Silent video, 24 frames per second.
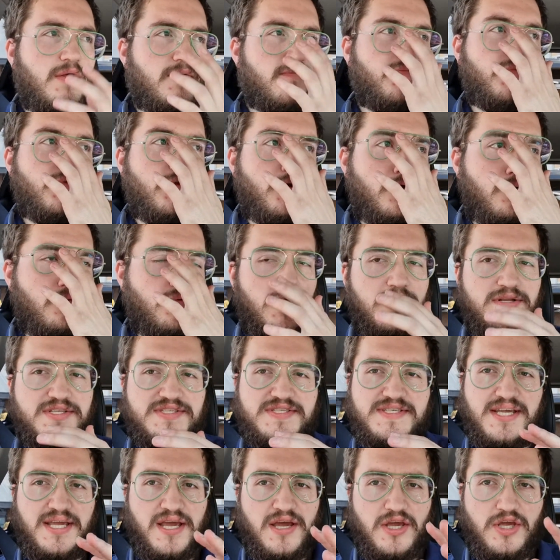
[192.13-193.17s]
you won't
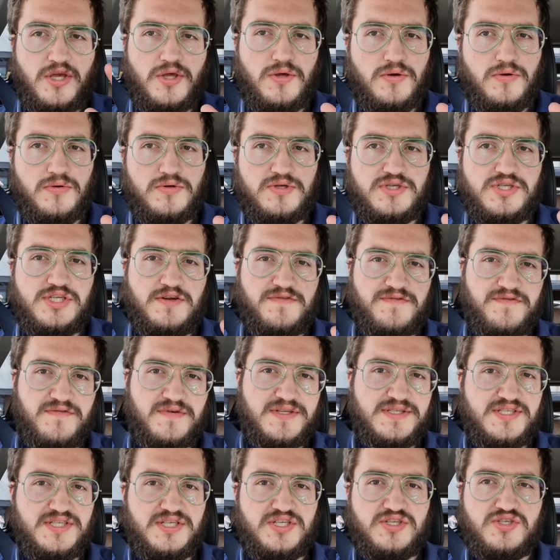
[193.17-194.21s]
see a huge
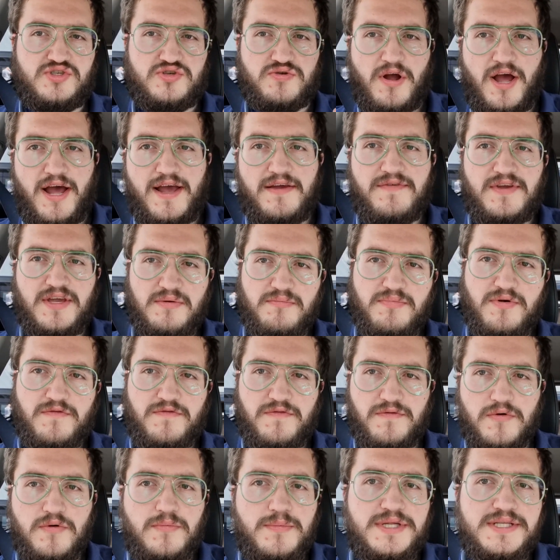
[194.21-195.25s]
difference in driving
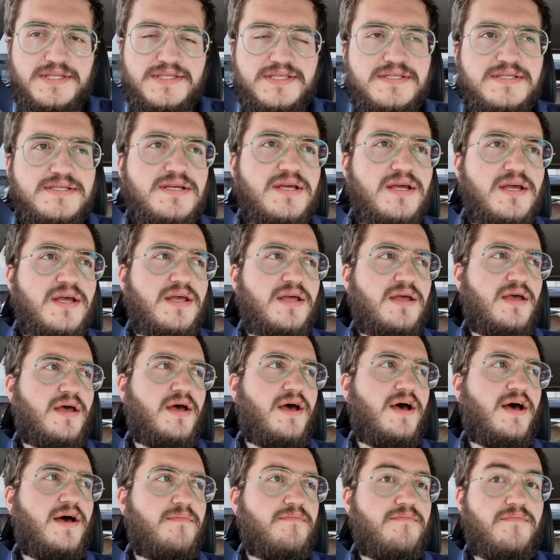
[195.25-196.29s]
performance,
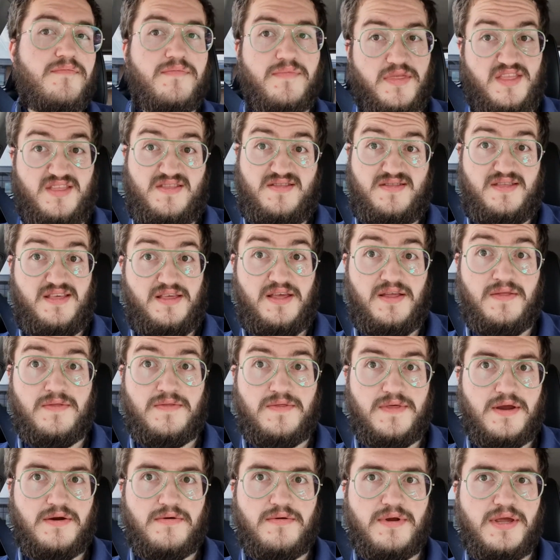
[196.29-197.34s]
in
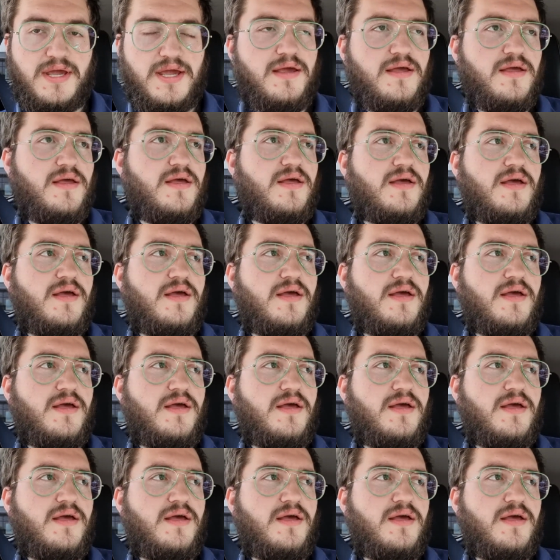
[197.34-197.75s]
theory.